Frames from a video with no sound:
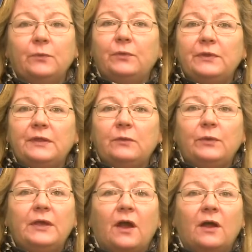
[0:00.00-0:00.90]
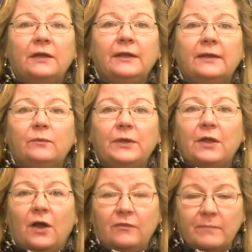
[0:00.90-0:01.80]
With the week on and week
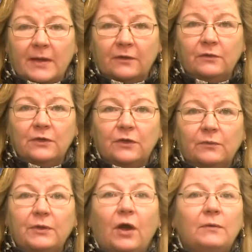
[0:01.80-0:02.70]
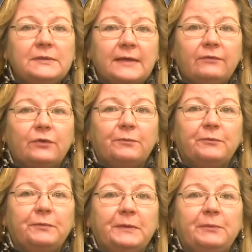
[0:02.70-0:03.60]
off model, we always have a group
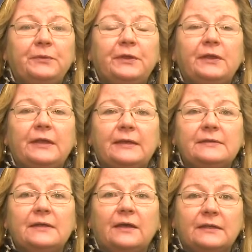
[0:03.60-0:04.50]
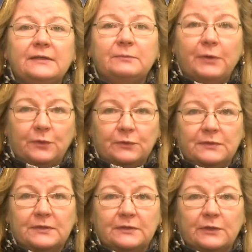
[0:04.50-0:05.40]
of people that is
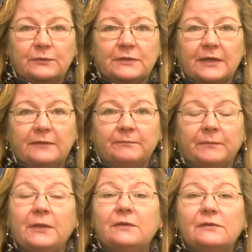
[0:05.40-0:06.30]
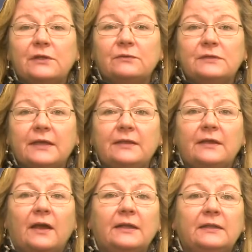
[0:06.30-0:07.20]
unexposed, Sloan said. Sloan said
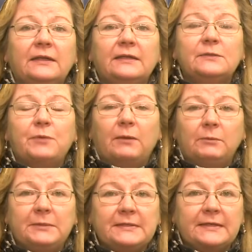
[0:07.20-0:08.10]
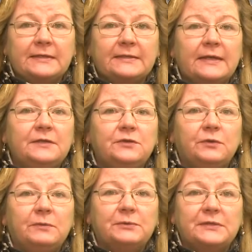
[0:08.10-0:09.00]
the eye clinic is probably seeing 10 to
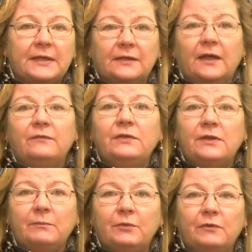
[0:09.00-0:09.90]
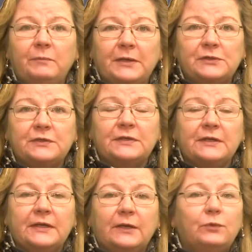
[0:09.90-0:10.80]
20% of the number of patients
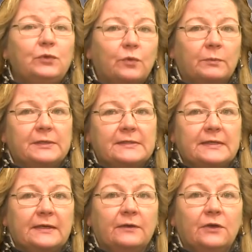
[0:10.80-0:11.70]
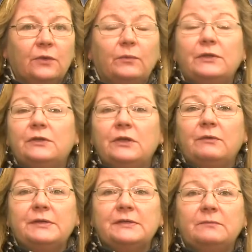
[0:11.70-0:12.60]
it would normally see. With a
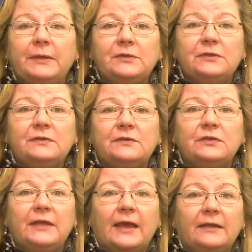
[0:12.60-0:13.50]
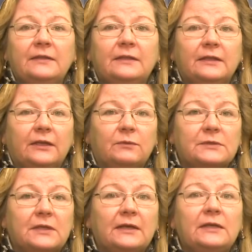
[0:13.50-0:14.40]
decrease in patients, she added the clinic
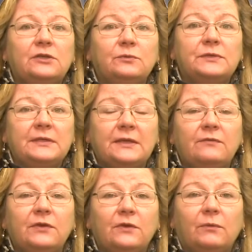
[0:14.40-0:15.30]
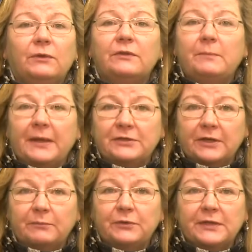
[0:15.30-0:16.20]
was lucky to receive one of the
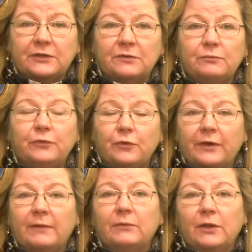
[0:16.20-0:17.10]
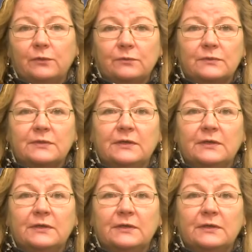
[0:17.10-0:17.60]
Paycheck Protection Program loans.